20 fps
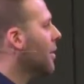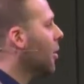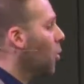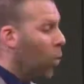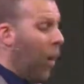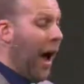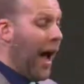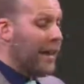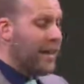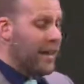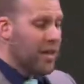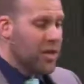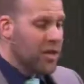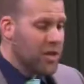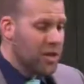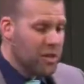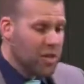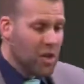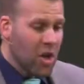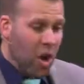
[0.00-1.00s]
Why didn't you
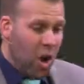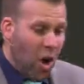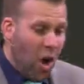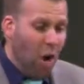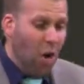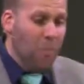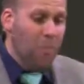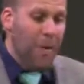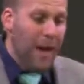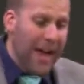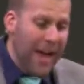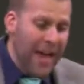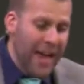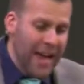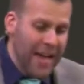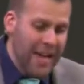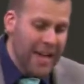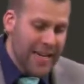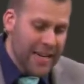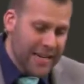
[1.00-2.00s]
just
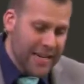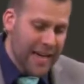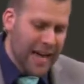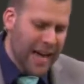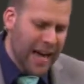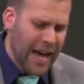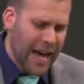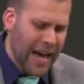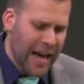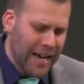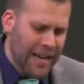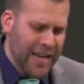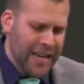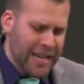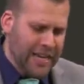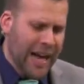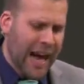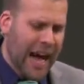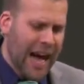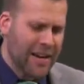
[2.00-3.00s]
obey God?
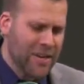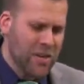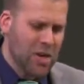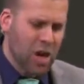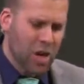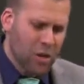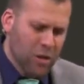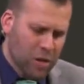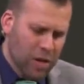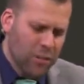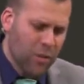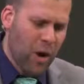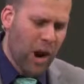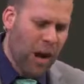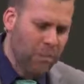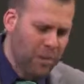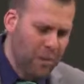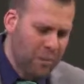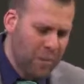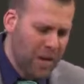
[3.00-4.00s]
God is looking for
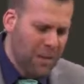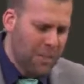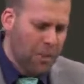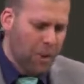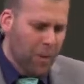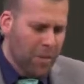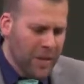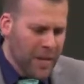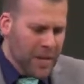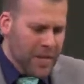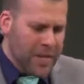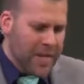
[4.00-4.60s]
humble people.